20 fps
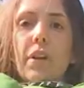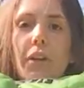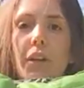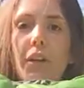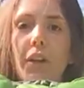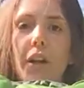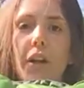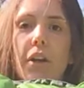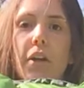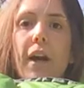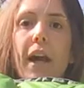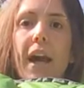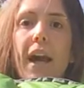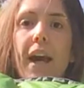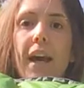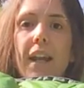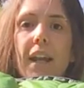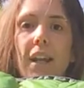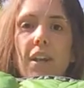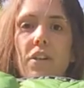you can go
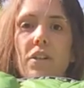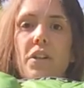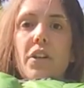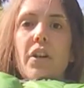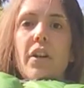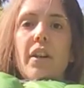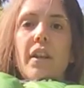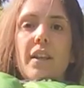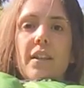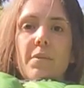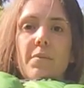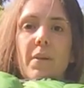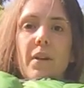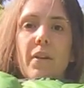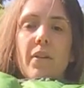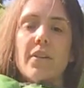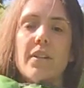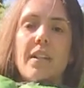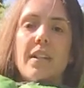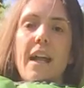ahead and do this
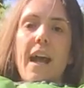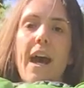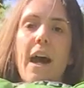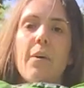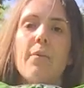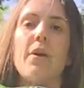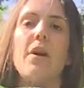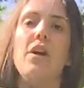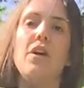middle snap